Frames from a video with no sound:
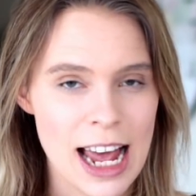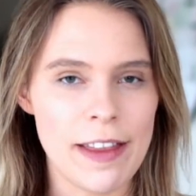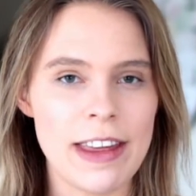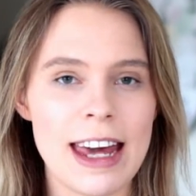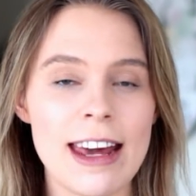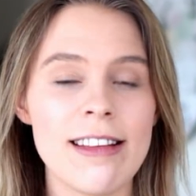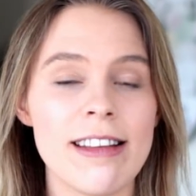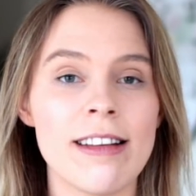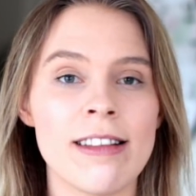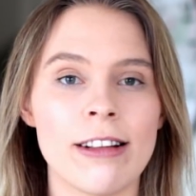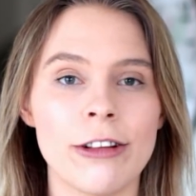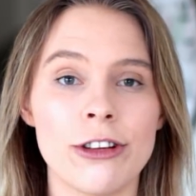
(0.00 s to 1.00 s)
and the
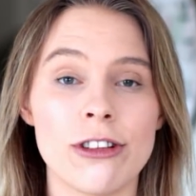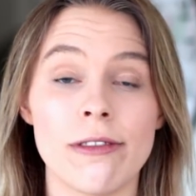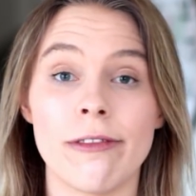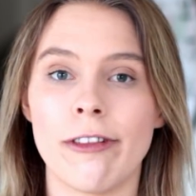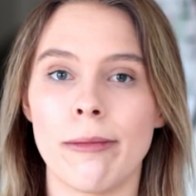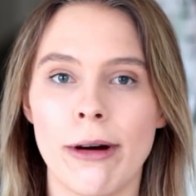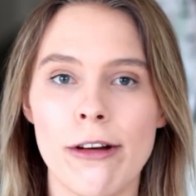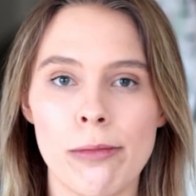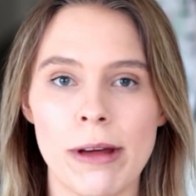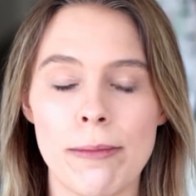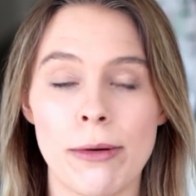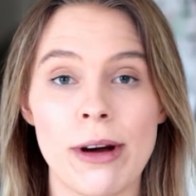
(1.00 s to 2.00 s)
easiest solution for most
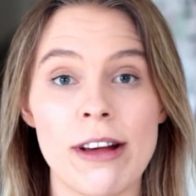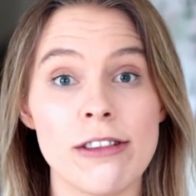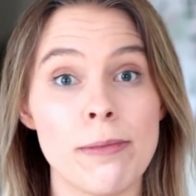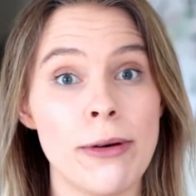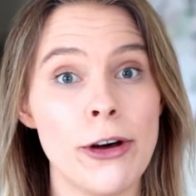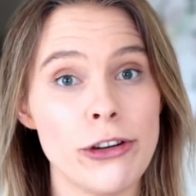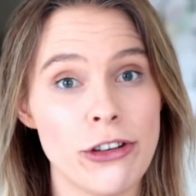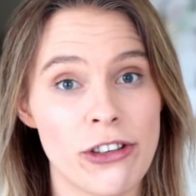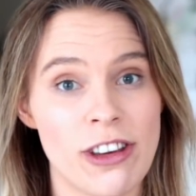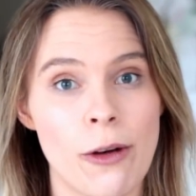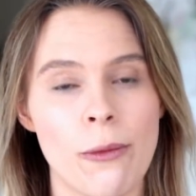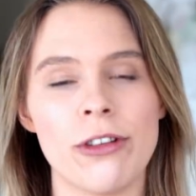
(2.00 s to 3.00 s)
people is to
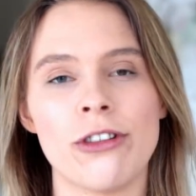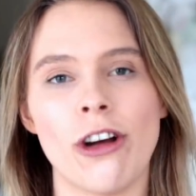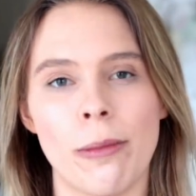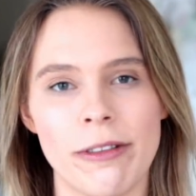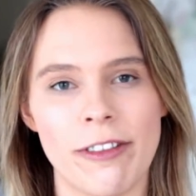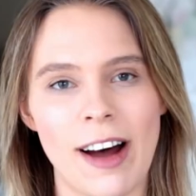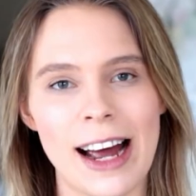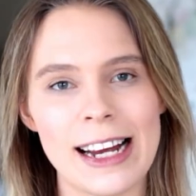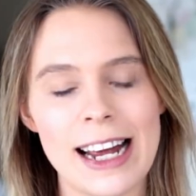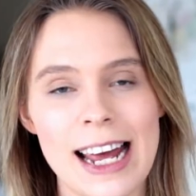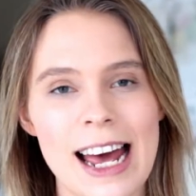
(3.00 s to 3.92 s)
purchase it with Shopify,